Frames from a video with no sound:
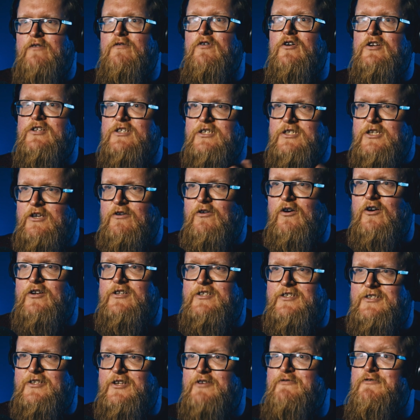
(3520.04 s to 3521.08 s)
So you've got
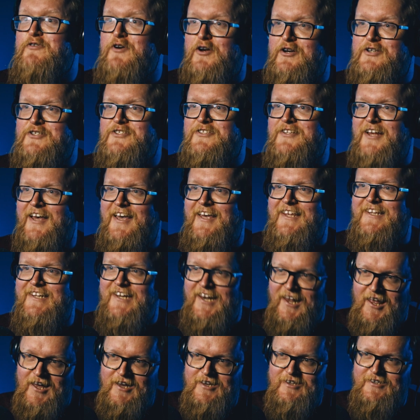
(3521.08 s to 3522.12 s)
to stay
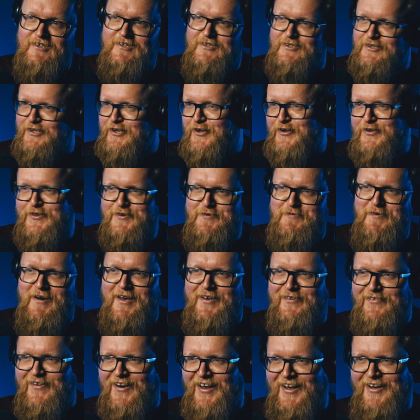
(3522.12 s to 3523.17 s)
in light. It's the other
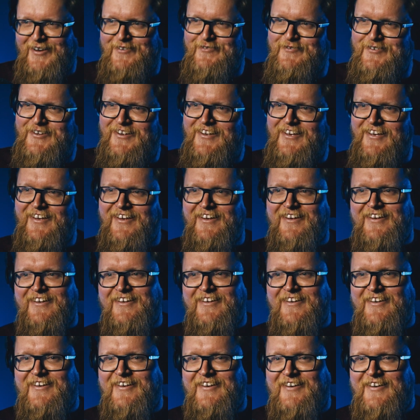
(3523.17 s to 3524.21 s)
way around.
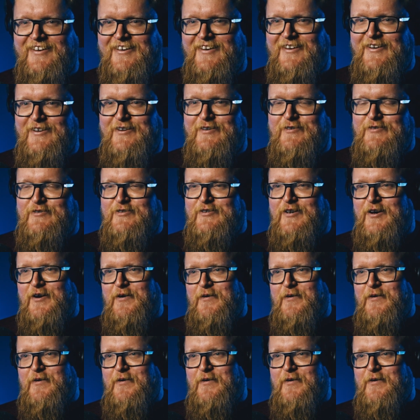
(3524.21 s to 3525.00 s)
Oh my God. You know,